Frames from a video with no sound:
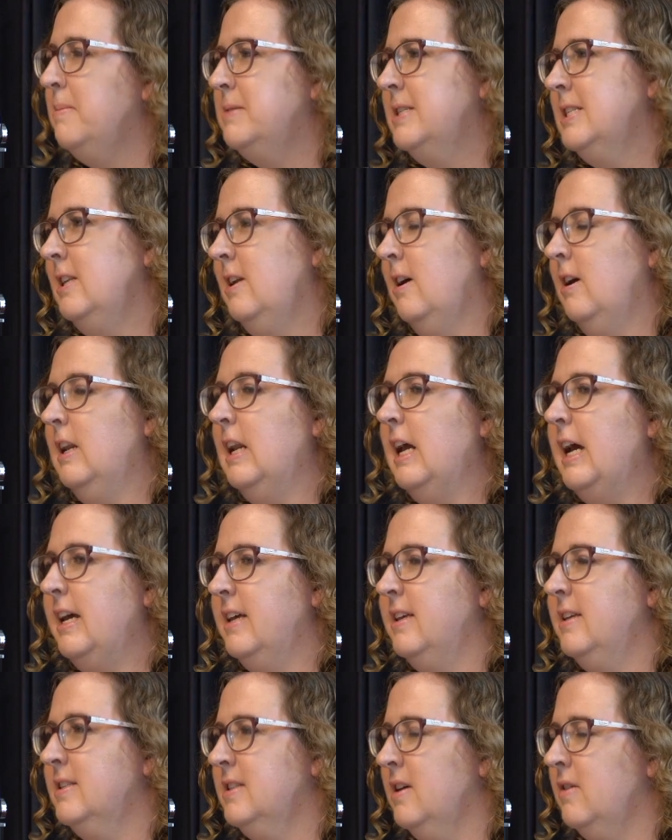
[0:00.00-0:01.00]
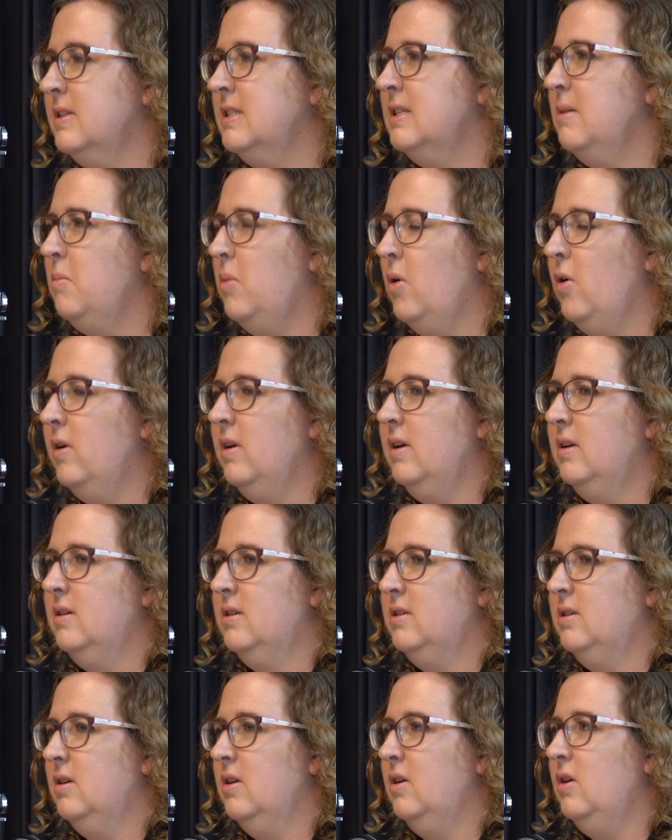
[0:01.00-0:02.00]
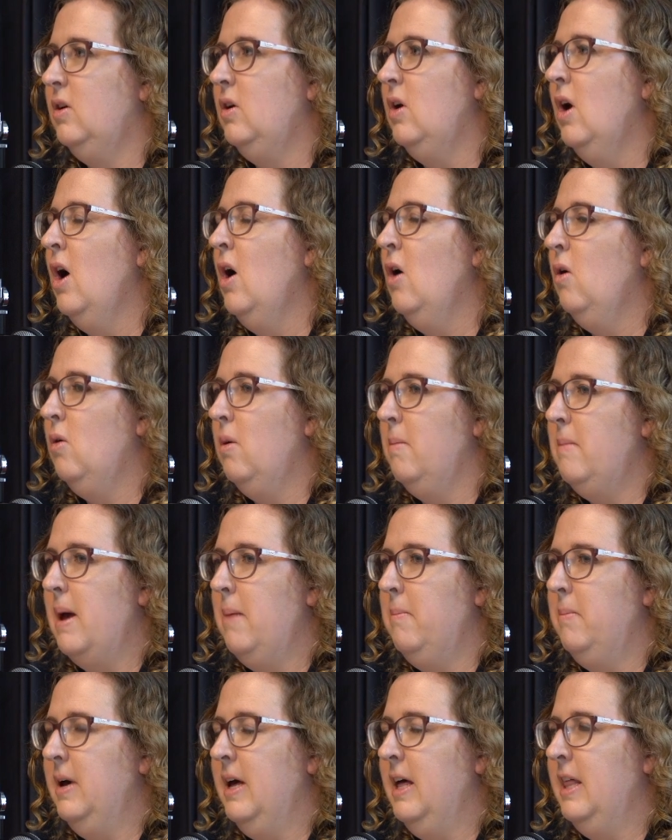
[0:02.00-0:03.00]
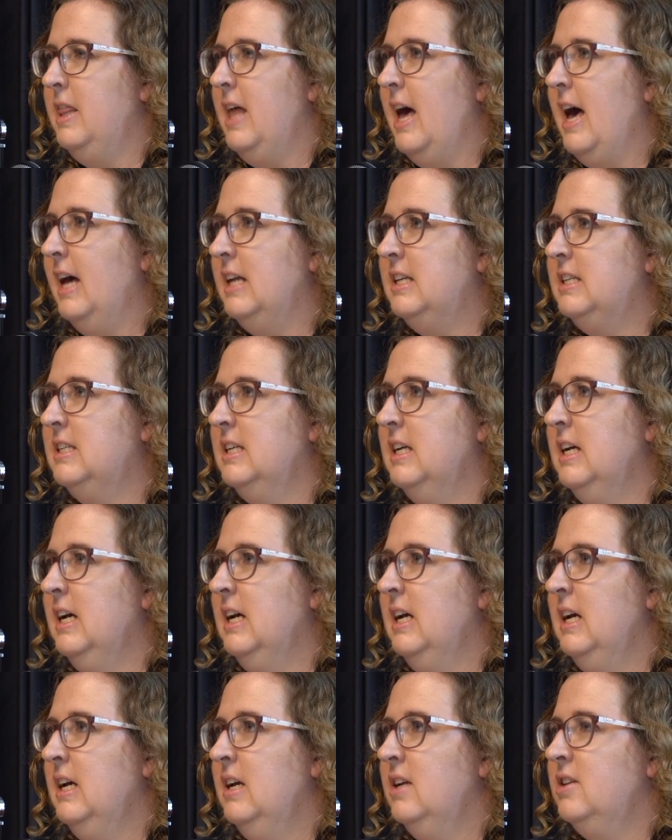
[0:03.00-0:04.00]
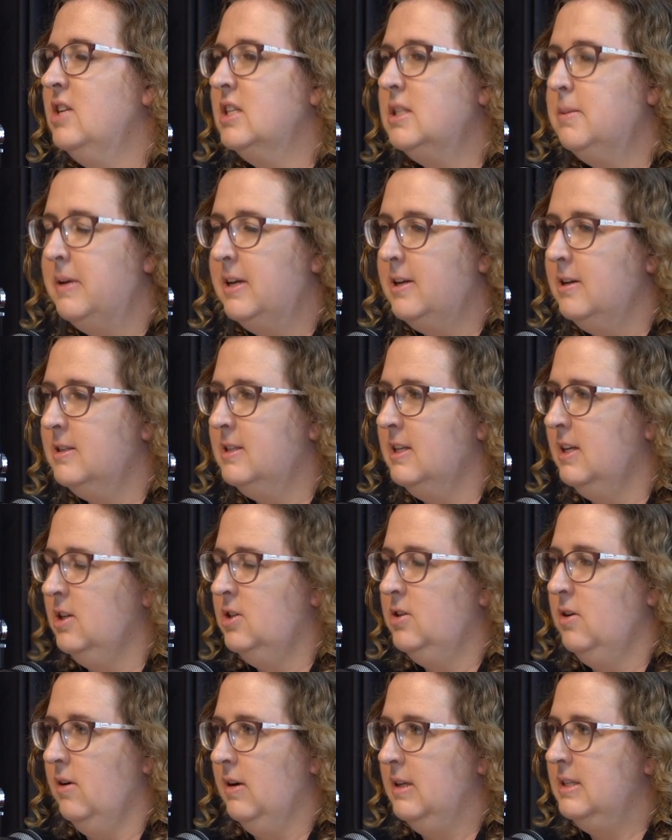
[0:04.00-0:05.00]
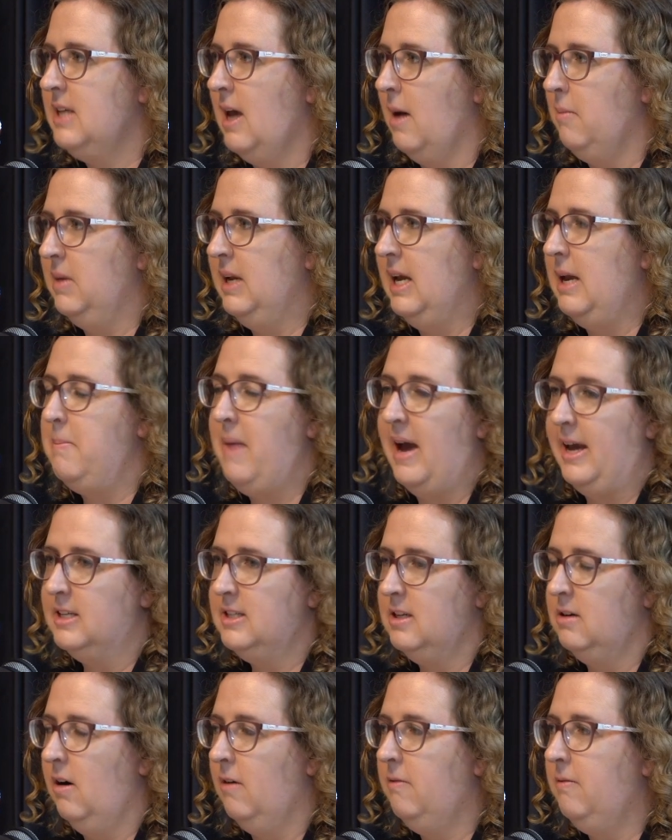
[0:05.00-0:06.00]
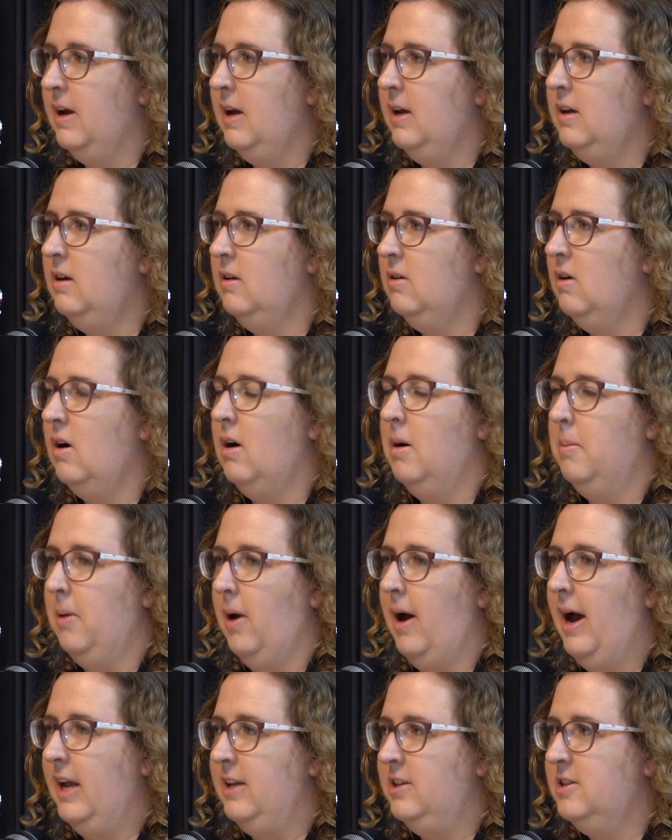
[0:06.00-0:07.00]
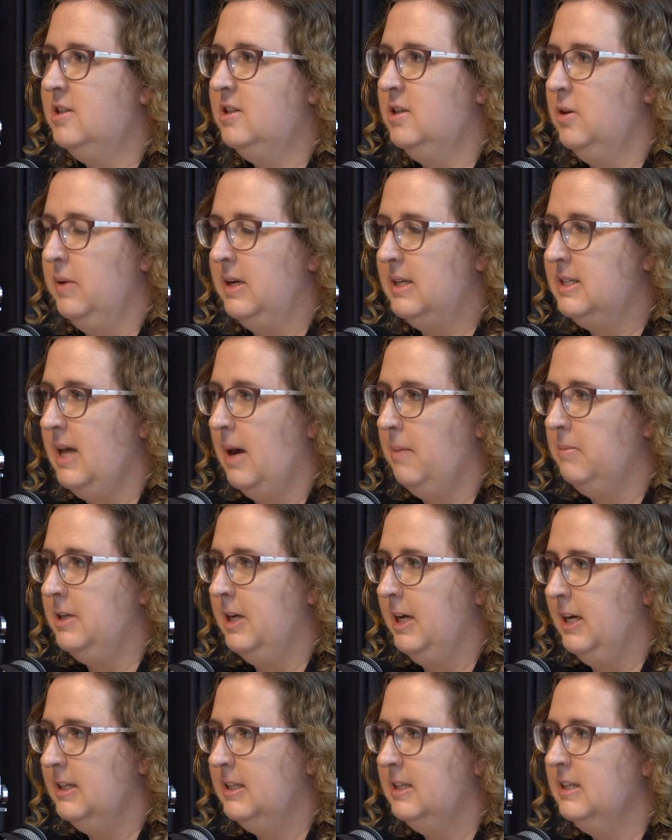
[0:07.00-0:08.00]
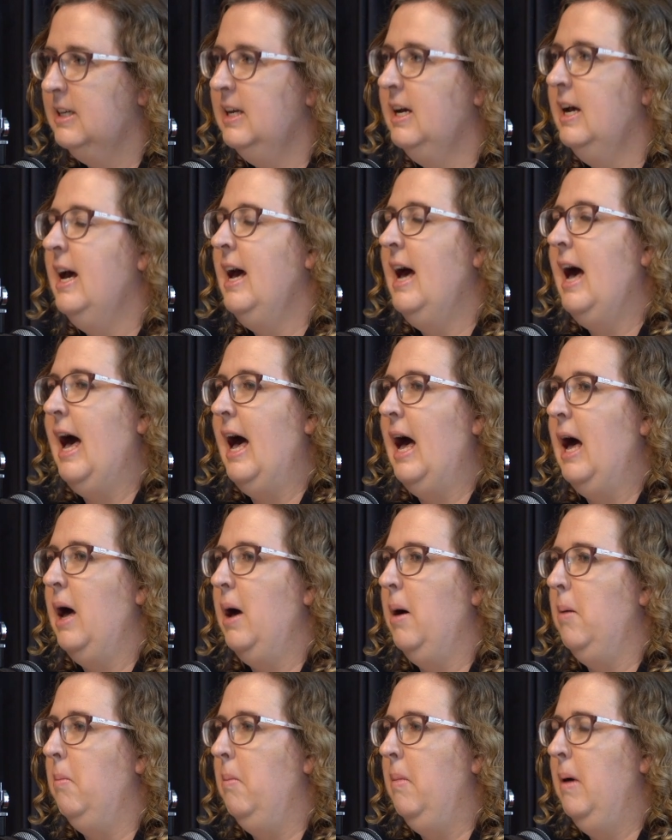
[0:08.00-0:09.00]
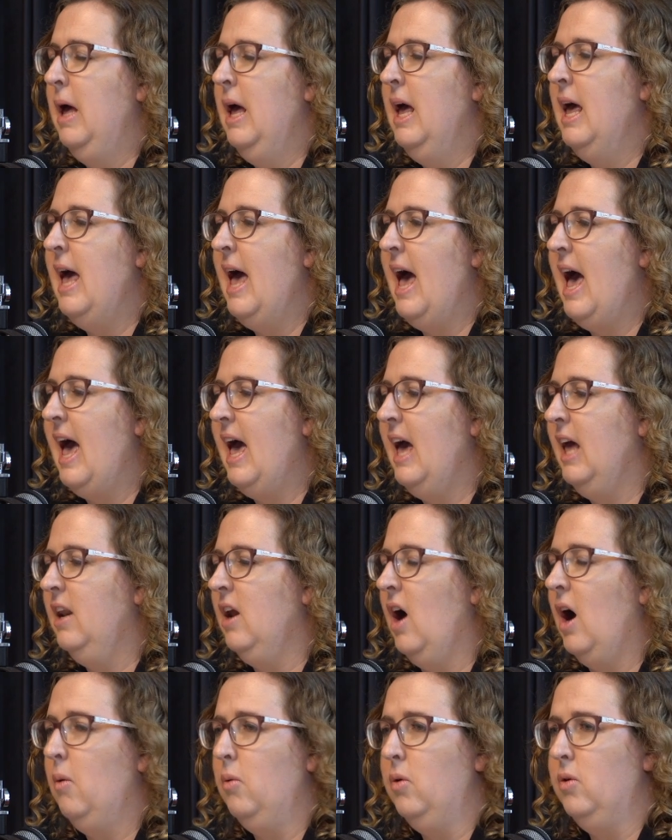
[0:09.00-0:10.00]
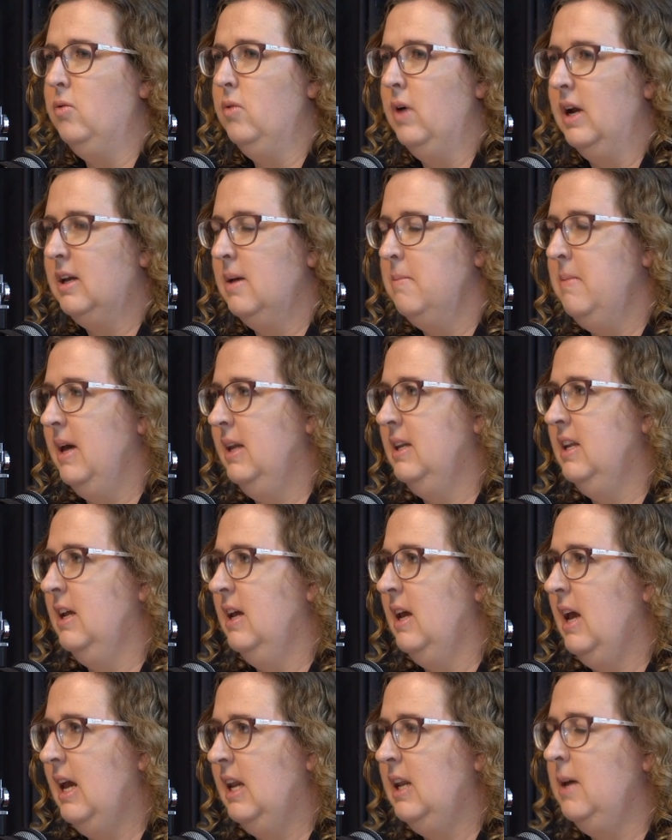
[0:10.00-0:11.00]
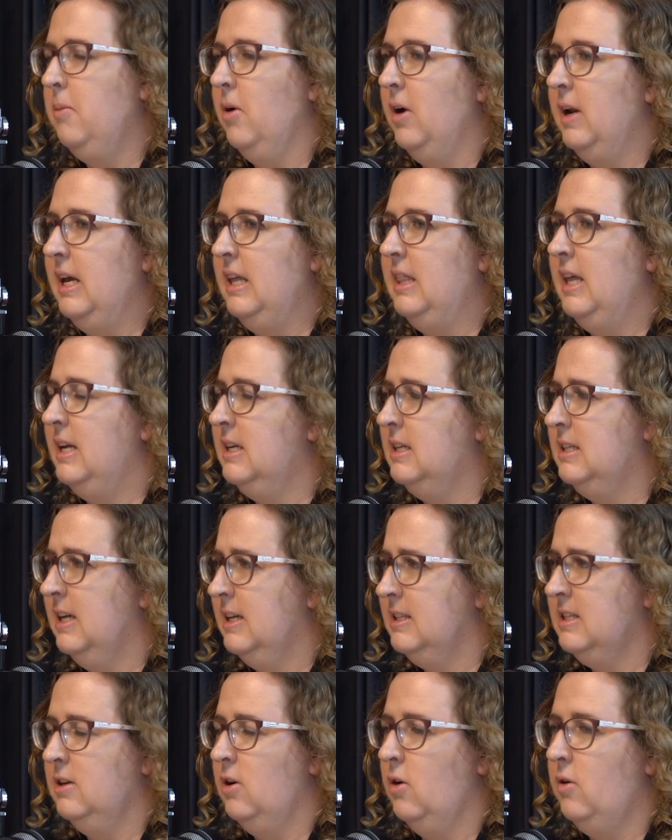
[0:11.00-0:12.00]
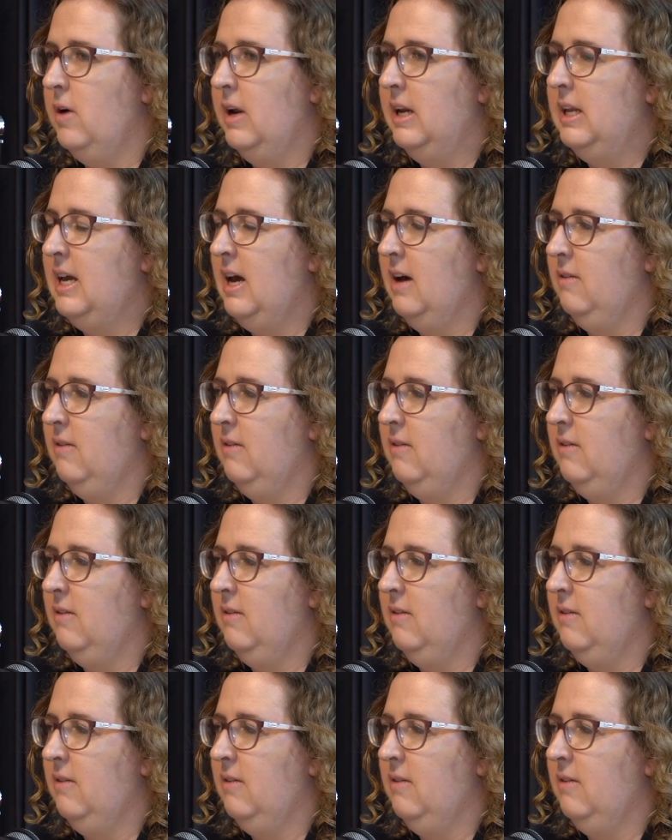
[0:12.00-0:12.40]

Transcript: absolutely. So it's important to remember that just because the insurance company makes an offer, you're not obliged to accept it. And I would recommend anybody that doesn't already